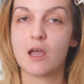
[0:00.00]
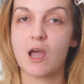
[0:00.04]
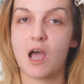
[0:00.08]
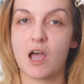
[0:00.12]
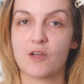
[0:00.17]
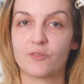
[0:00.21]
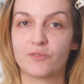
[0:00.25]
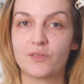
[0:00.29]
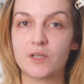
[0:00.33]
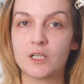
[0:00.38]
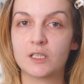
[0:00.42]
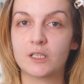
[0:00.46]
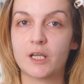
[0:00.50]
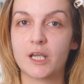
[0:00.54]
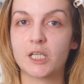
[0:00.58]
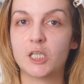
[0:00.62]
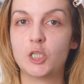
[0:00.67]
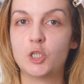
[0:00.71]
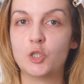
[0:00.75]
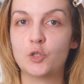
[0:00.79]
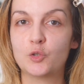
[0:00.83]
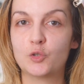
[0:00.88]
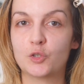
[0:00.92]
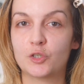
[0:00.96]
I feel
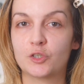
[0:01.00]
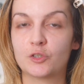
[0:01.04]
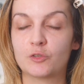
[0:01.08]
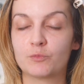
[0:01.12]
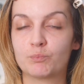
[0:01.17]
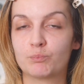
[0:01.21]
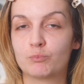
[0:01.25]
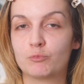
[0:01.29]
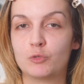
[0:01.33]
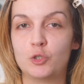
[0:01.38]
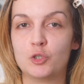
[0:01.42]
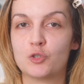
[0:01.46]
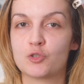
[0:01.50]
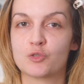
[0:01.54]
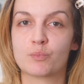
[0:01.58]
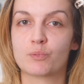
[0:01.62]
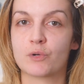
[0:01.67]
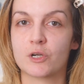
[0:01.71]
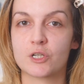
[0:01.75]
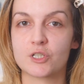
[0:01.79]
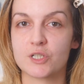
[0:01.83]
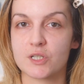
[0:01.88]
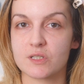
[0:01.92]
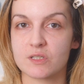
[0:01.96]
like you could use a
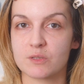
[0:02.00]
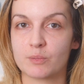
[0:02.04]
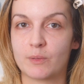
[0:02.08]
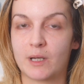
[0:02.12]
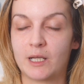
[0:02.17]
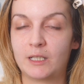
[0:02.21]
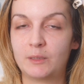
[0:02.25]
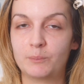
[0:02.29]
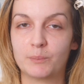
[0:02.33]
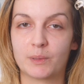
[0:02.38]
brush as well,